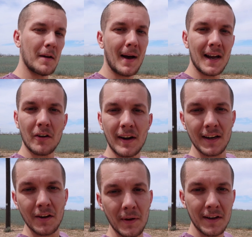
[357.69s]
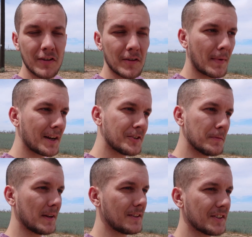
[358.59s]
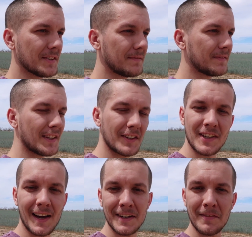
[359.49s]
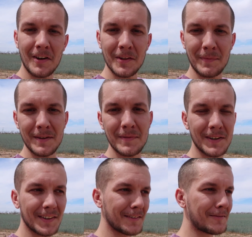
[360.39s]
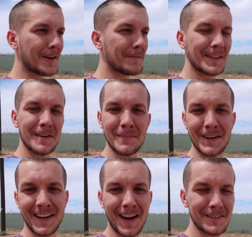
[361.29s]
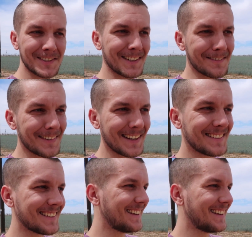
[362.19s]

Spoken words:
are migrating away from Machu Picchu. They're tired of all the people filming them, putting cameras in their face,